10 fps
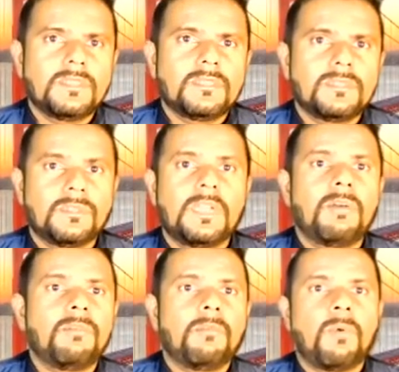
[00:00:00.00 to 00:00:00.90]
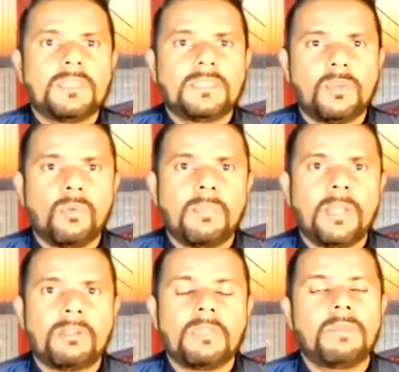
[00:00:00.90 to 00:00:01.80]
So now once they go back
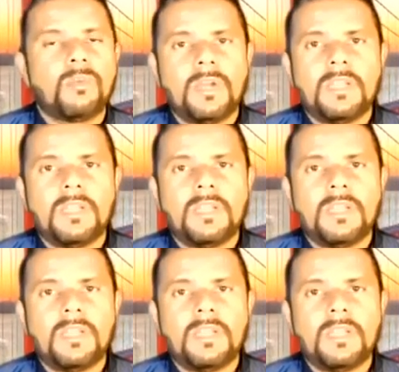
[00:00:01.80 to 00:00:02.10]
outside, but what